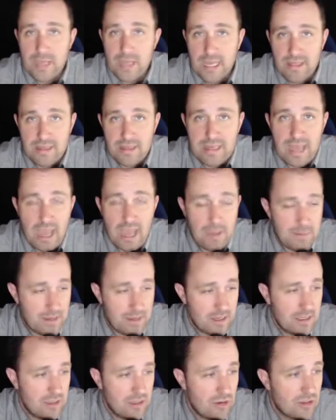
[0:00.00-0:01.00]
begin to die
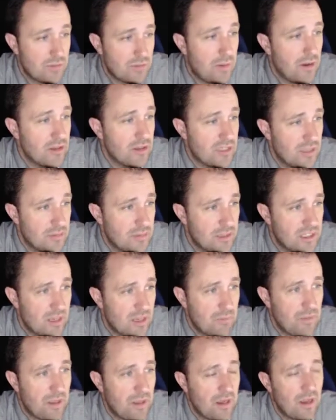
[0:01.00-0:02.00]
because you expose them to
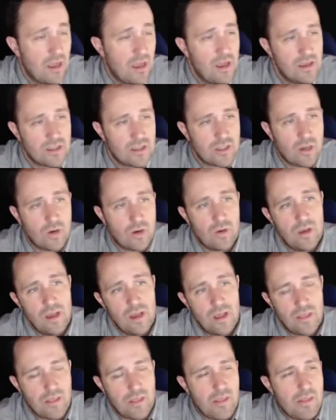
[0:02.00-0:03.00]
something. So
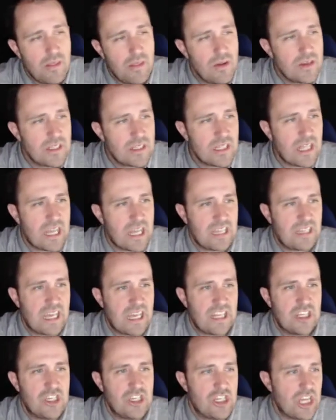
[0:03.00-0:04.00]
there isn't like,
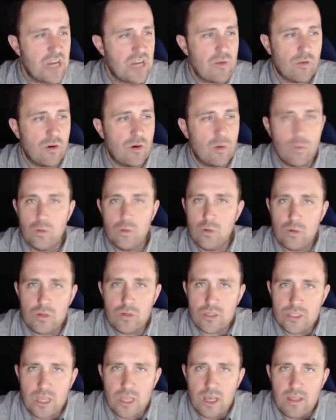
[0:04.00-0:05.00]
like general
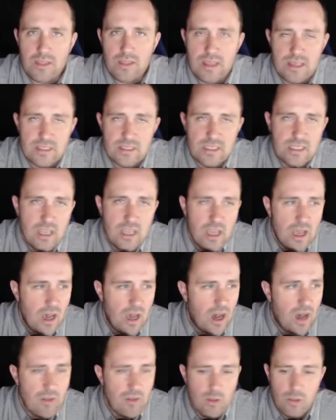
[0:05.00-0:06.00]
rules on this
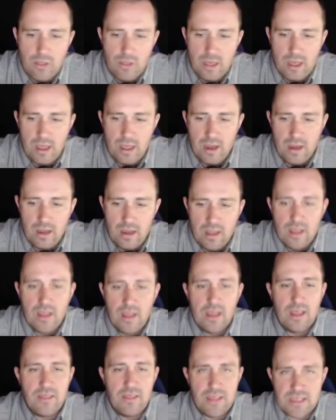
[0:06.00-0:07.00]
other than
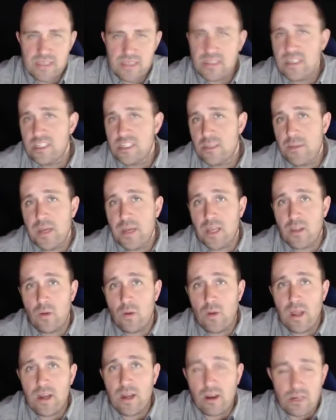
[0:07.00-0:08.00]
this needs to be on the
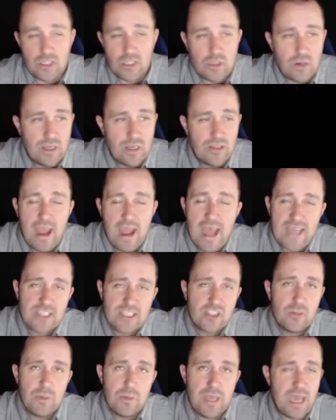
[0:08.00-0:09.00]
radar screen. There
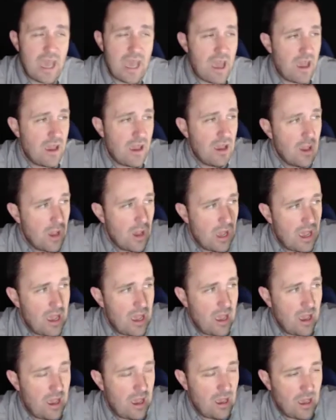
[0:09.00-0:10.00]
has to be a,
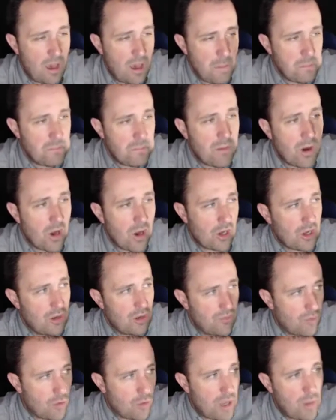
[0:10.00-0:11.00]
a, a mark
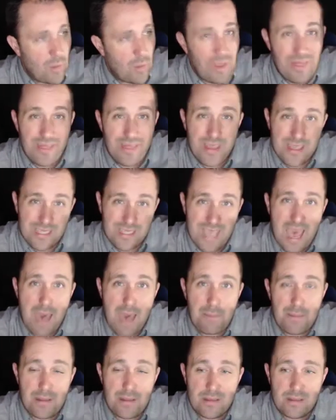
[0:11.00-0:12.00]
of, okay, when this
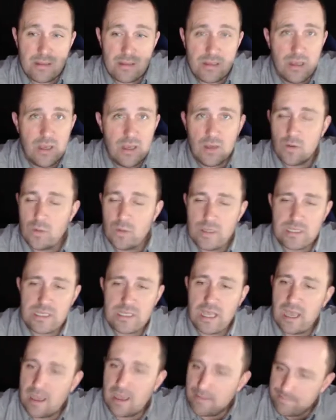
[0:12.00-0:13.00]
happens, we
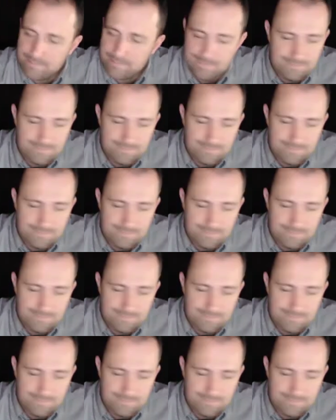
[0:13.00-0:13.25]
say,